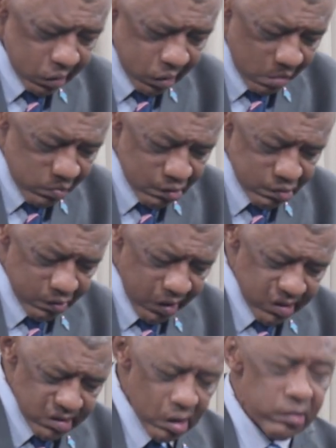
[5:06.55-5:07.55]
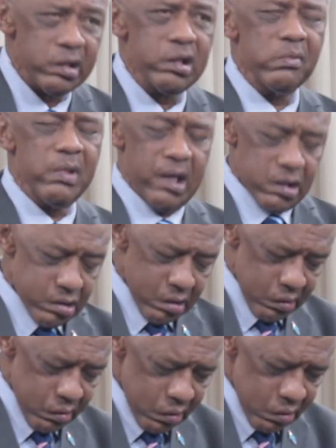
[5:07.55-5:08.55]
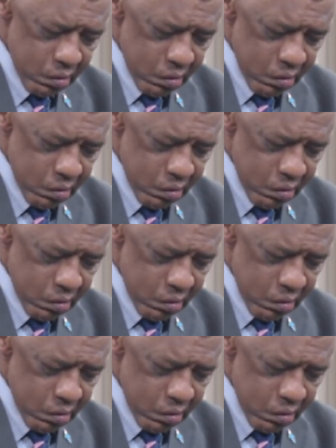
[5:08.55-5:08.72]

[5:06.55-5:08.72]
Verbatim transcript: demonstrates our determination